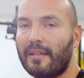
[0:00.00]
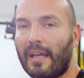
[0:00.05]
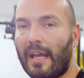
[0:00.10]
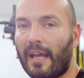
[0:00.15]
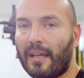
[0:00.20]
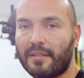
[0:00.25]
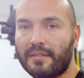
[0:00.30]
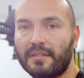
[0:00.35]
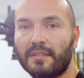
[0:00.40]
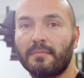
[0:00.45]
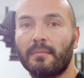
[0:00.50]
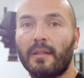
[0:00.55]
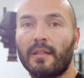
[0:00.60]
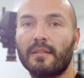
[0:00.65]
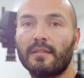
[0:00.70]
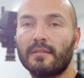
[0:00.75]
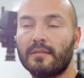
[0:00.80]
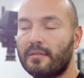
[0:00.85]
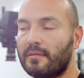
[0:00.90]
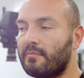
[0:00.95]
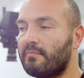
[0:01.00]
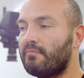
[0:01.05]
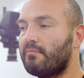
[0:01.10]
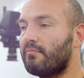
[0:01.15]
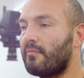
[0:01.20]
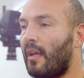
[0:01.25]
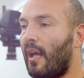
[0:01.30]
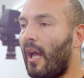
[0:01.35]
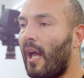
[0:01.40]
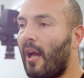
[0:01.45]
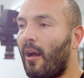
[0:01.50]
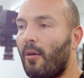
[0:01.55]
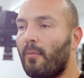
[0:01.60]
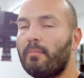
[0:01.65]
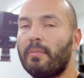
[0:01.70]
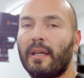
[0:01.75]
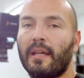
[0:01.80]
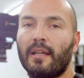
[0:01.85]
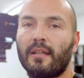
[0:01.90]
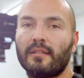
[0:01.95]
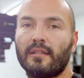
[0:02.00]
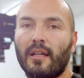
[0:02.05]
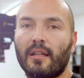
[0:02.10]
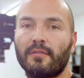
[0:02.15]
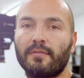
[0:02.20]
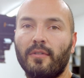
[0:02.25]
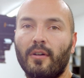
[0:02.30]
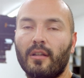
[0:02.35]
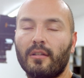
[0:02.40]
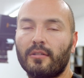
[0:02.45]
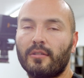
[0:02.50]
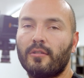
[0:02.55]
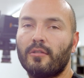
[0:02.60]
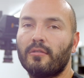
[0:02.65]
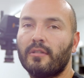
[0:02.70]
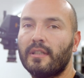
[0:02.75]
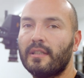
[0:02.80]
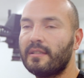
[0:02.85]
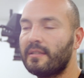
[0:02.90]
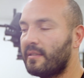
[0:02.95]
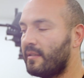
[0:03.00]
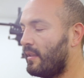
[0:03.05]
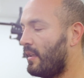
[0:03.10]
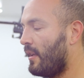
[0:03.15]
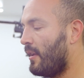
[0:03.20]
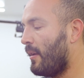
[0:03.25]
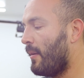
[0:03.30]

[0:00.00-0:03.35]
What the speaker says: estimate how big that follicle is,